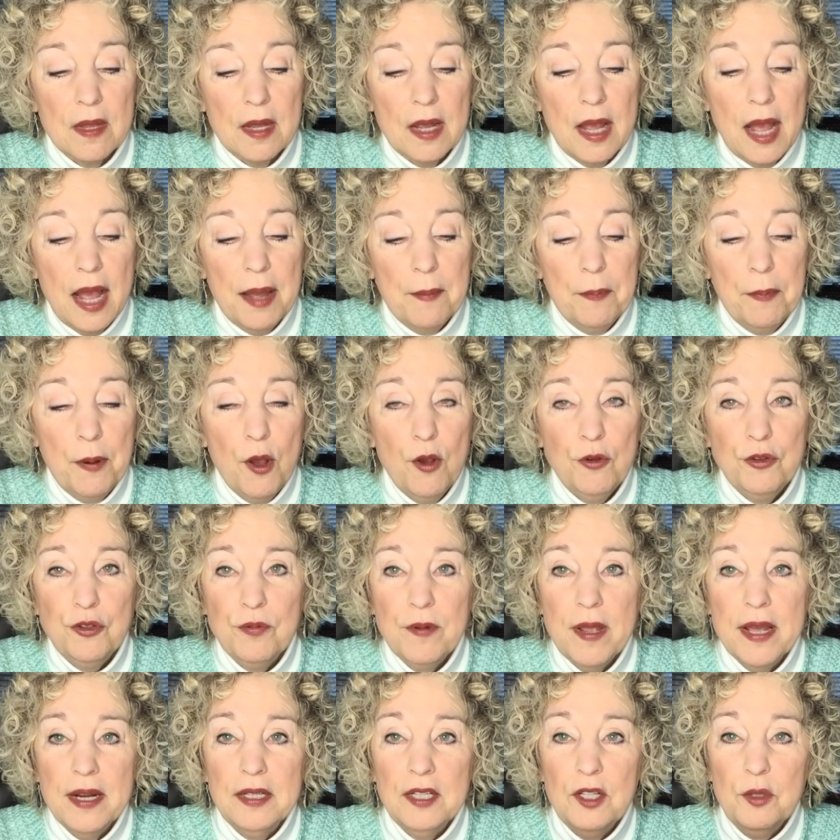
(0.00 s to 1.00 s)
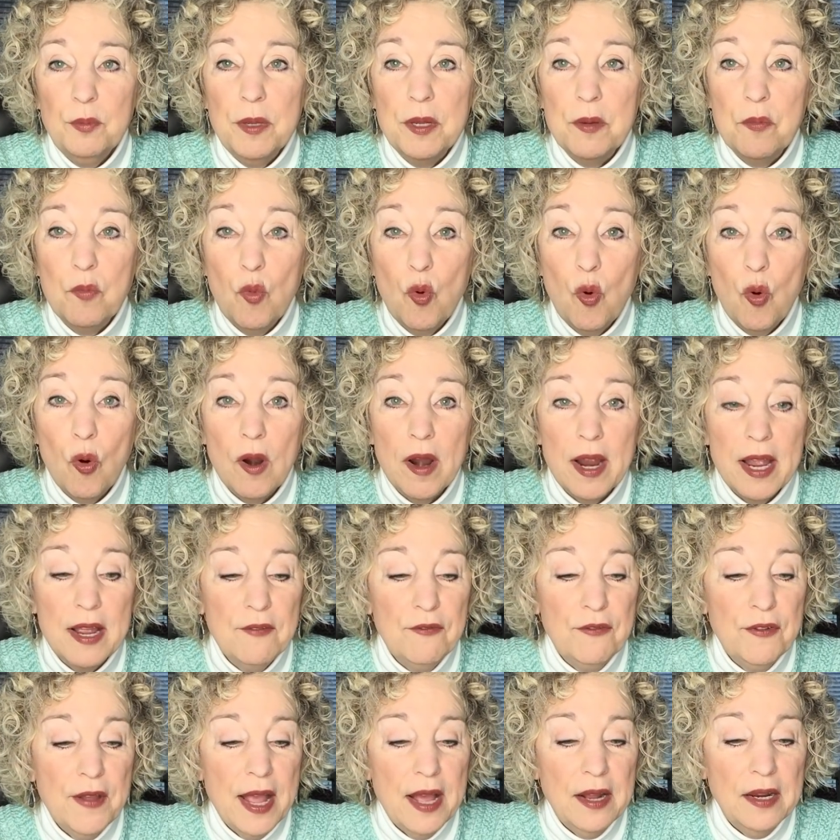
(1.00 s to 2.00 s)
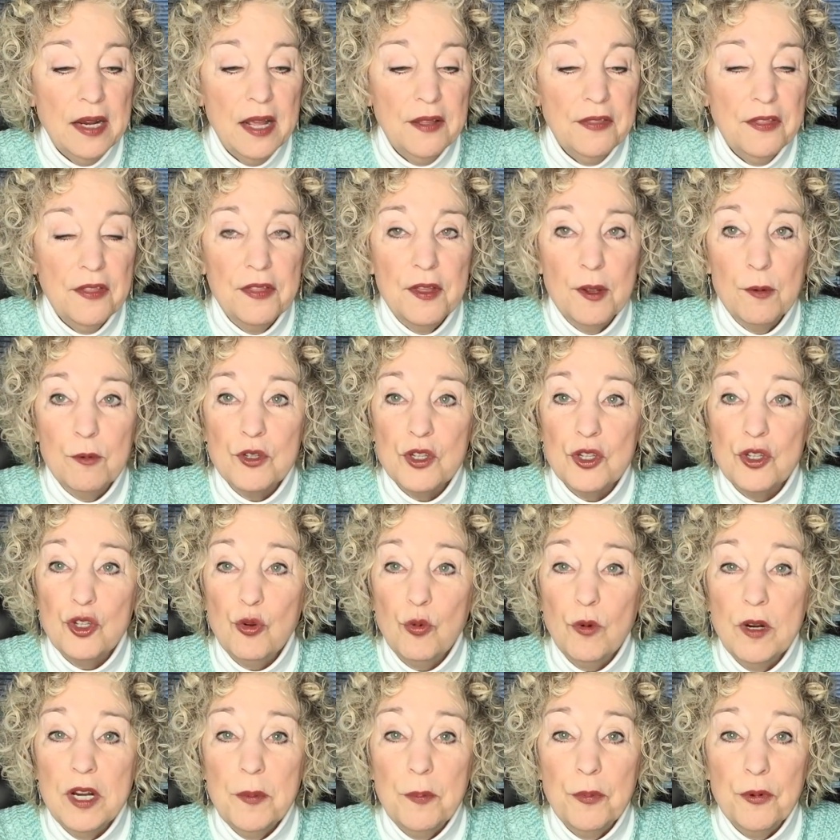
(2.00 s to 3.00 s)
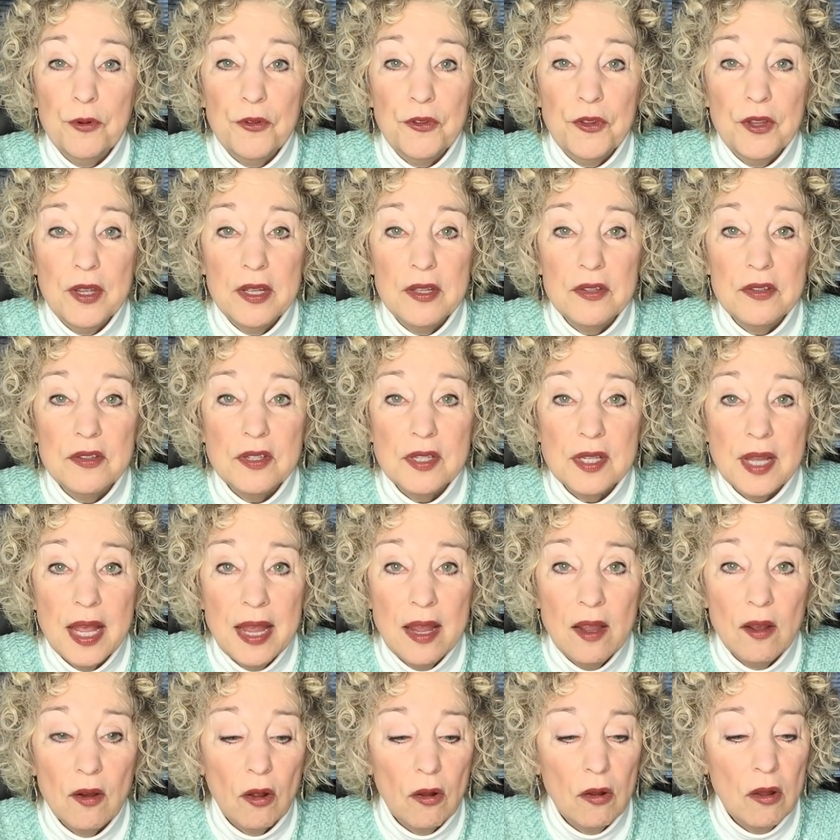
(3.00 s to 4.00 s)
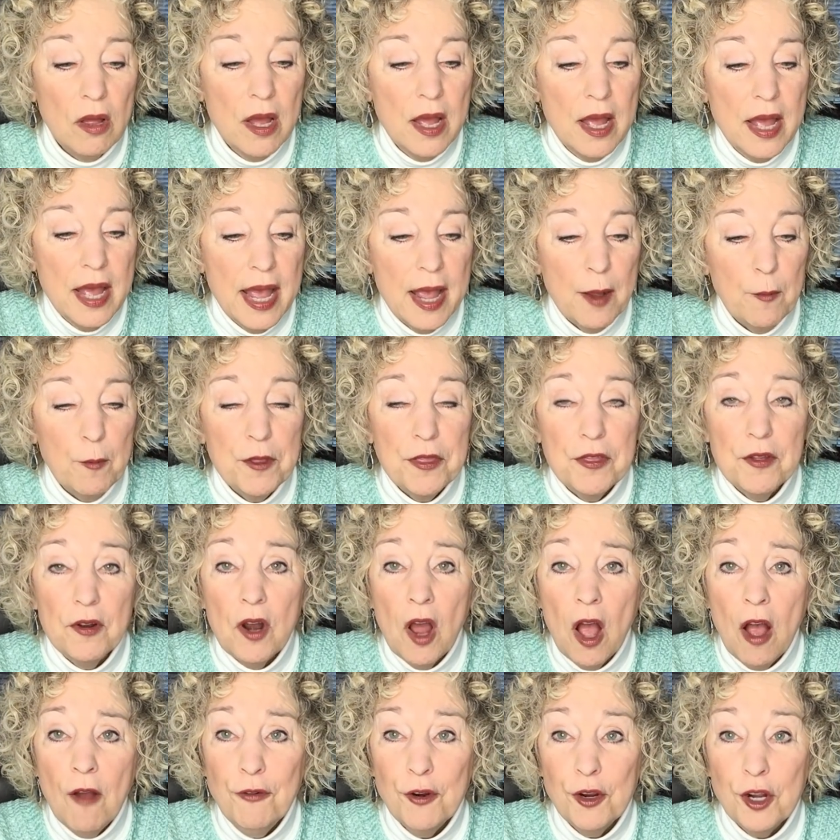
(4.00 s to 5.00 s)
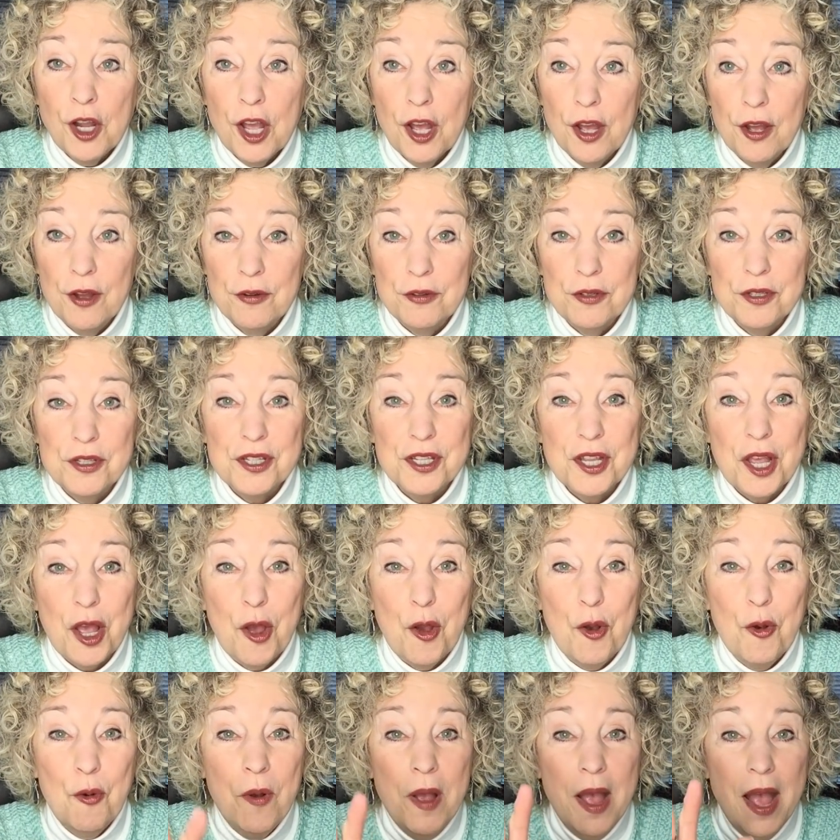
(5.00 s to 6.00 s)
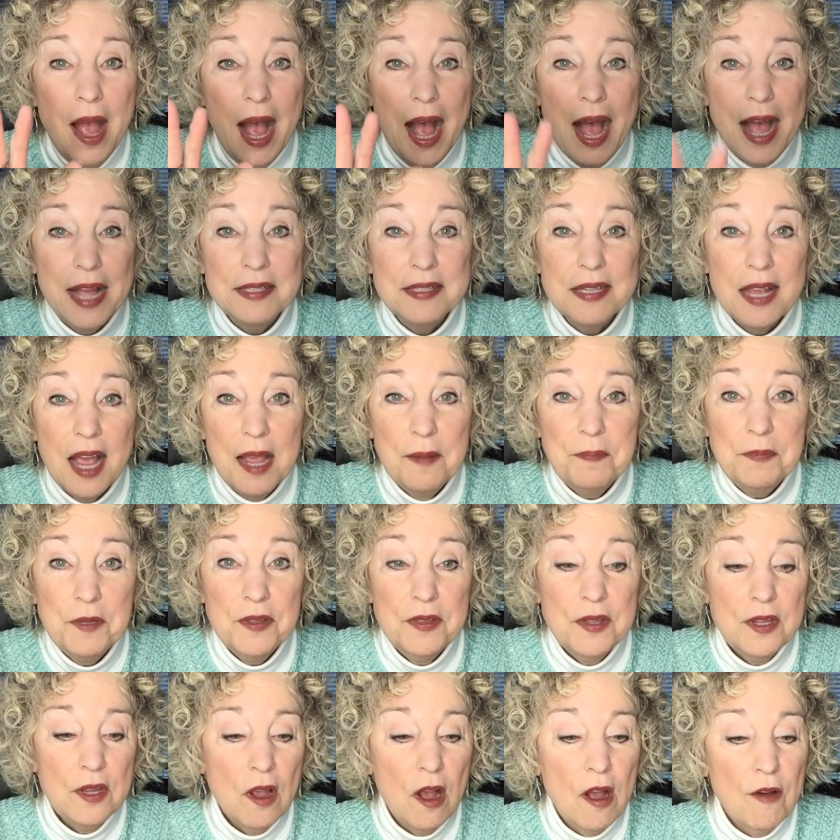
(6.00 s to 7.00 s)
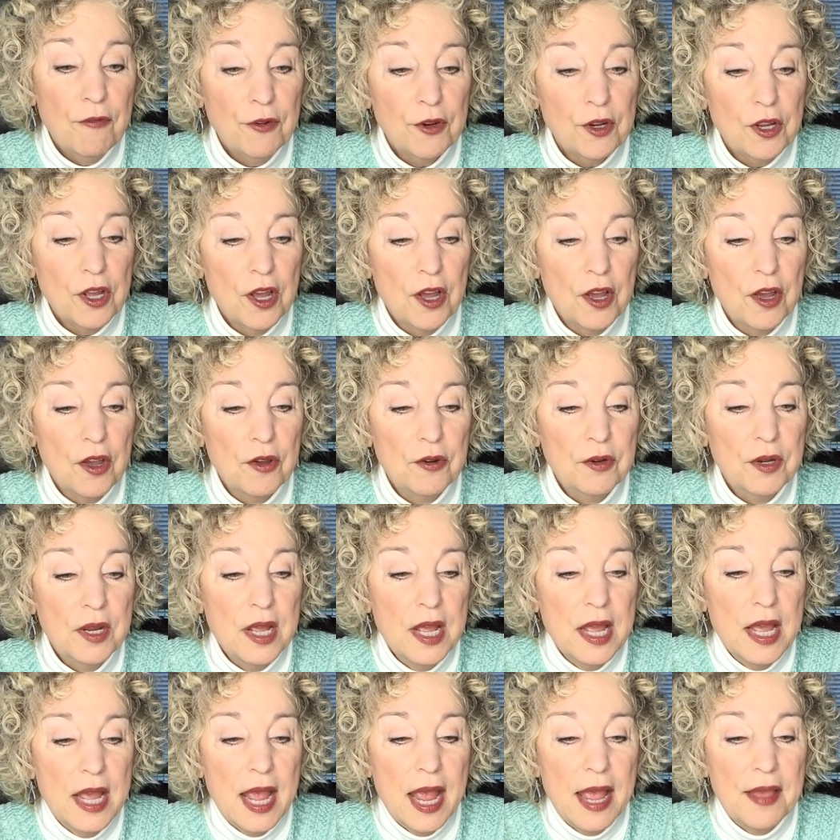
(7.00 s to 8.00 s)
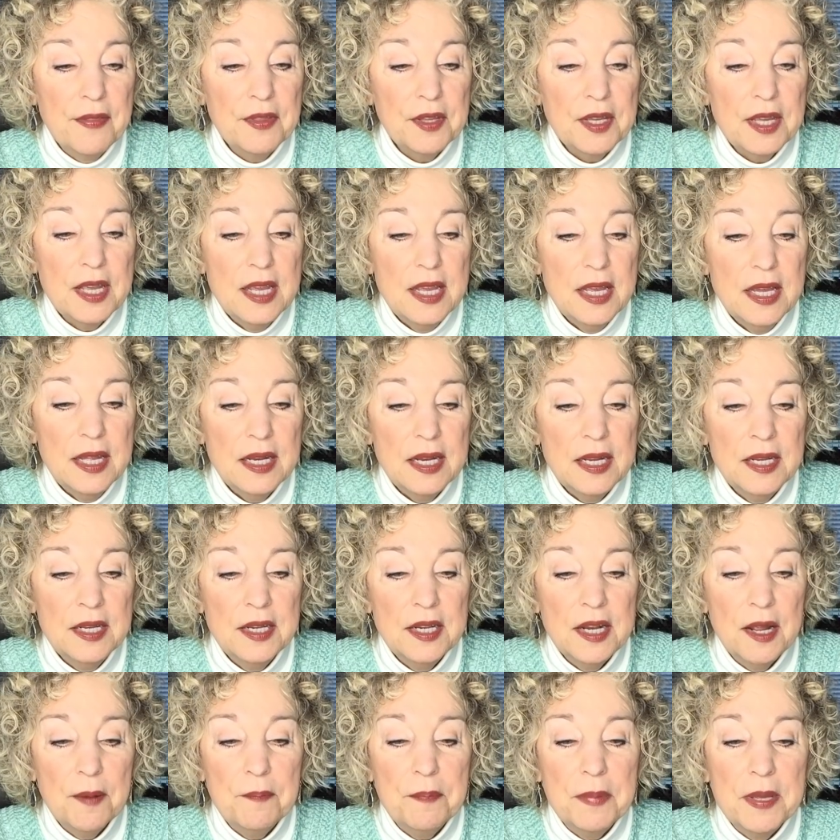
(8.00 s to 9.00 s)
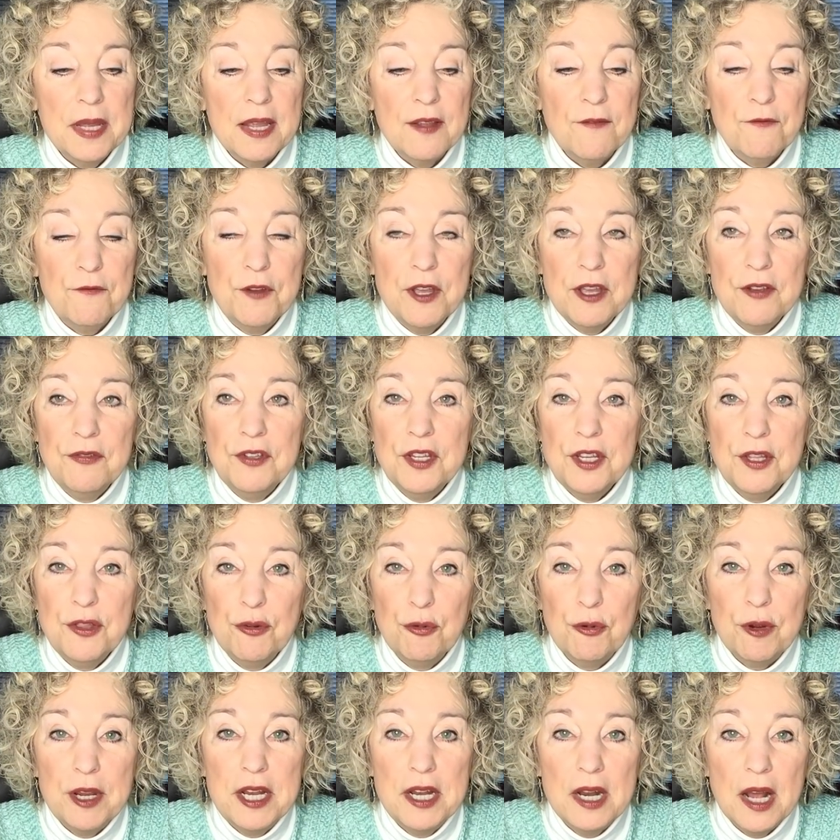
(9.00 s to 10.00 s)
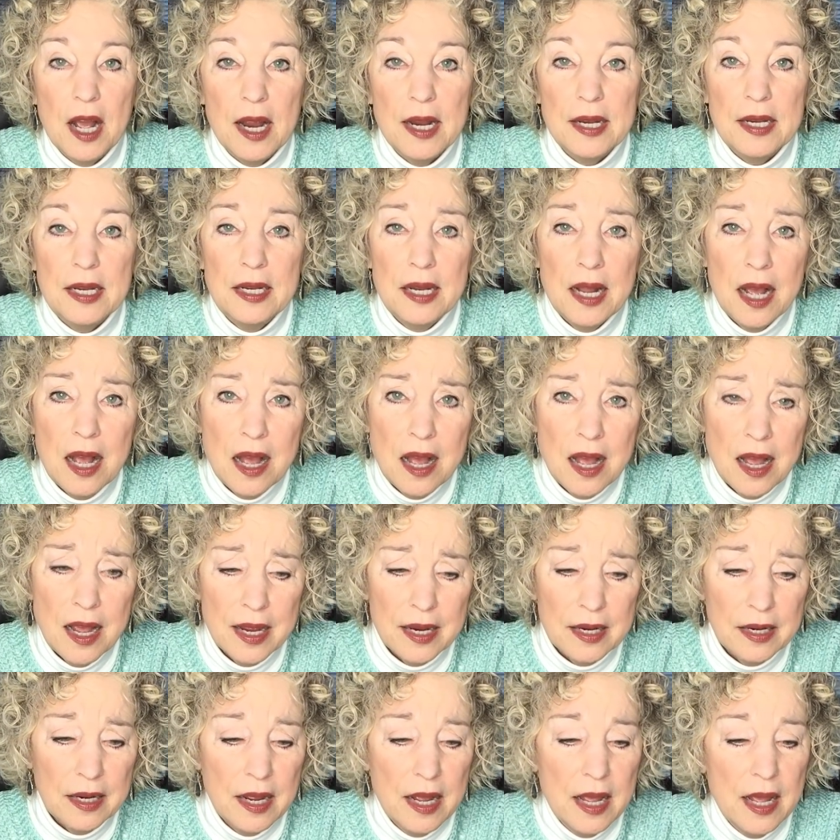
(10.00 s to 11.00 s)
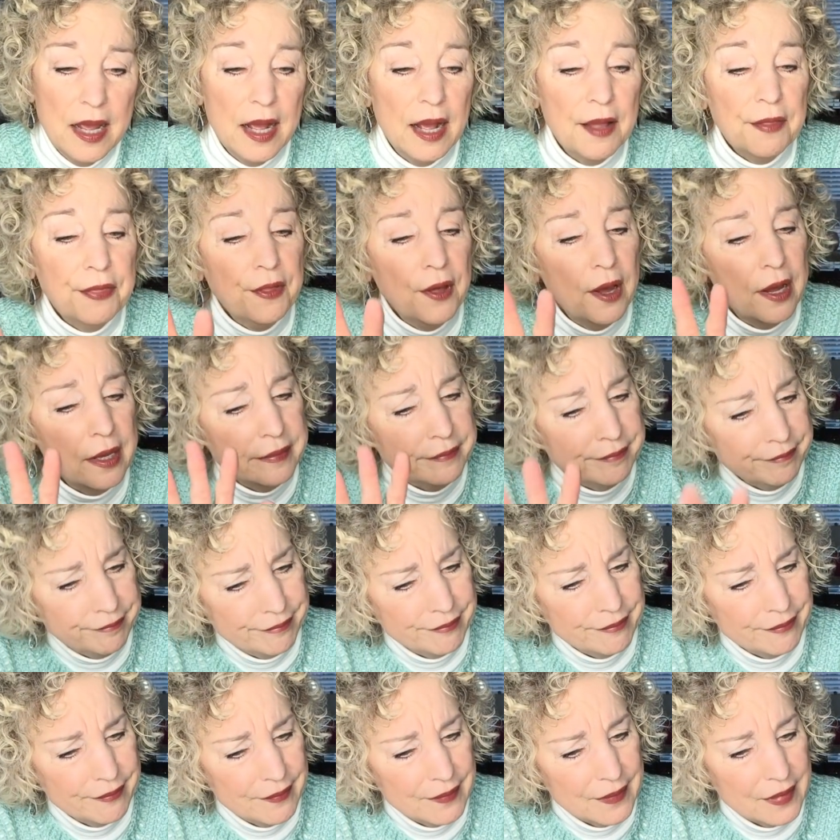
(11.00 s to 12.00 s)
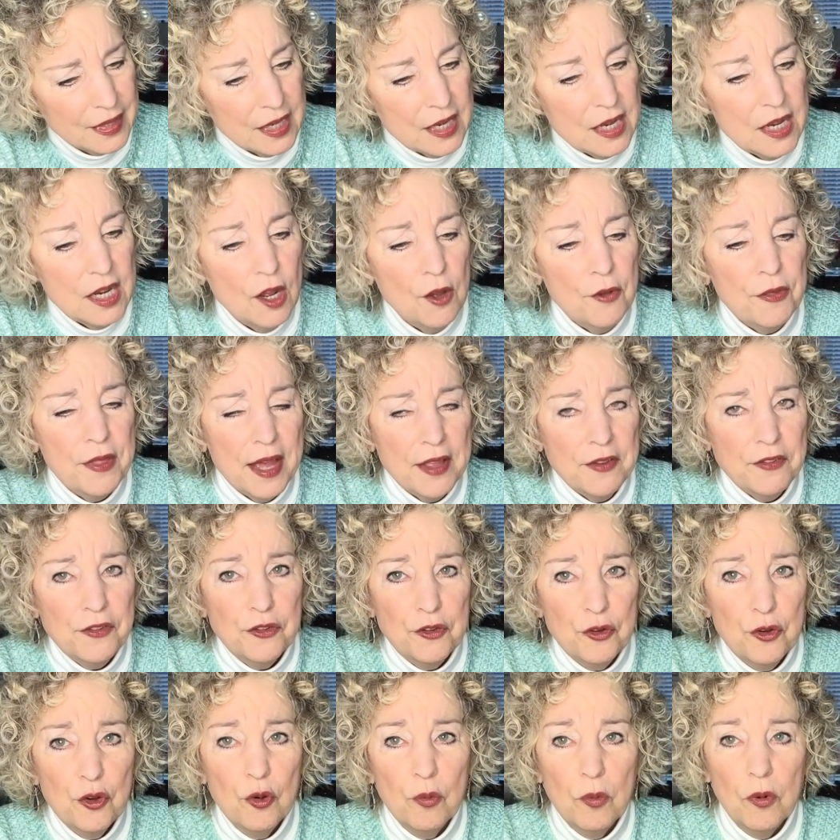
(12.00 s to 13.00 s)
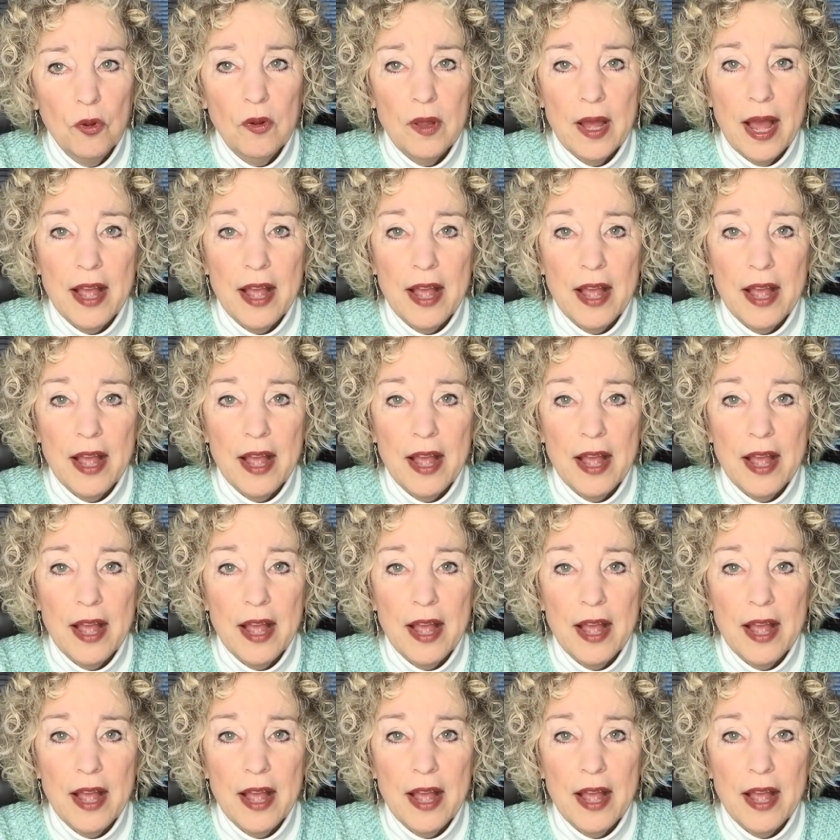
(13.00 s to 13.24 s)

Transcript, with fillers: I poked around a little bit more and found out that there was a 20% sale with an offer code. So I typed in the offer code and the kit ended up being $53.99. I thought, you know, that's doable.